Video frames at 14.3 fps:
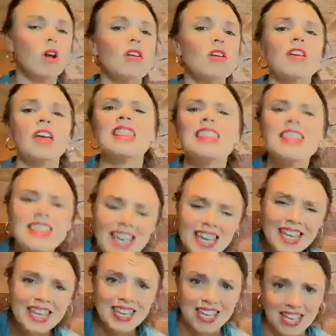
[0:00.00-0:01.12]
What are they
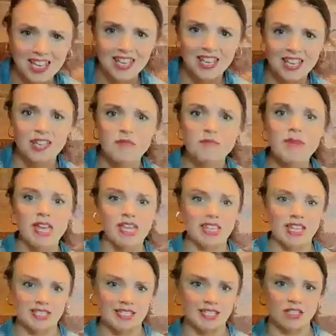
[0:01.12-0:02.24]
thinking
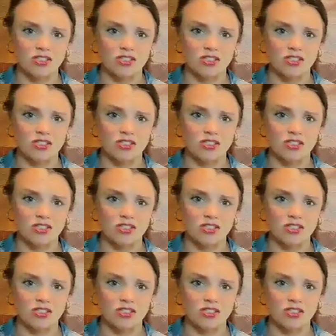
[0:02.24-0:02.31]
making that